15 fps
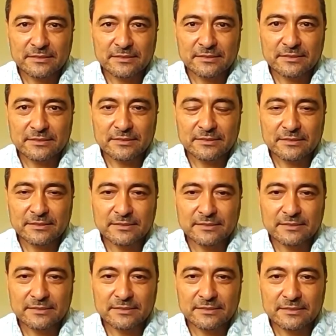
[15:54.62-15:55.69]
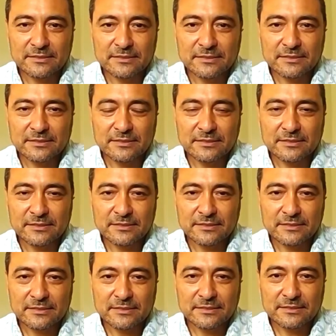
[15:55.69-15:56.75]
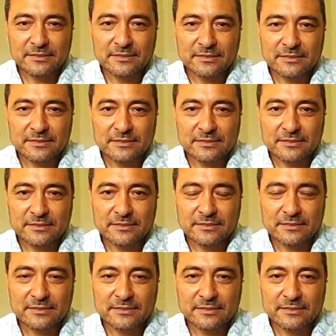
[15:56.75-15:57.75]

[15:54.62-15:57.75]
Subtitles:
[no speech]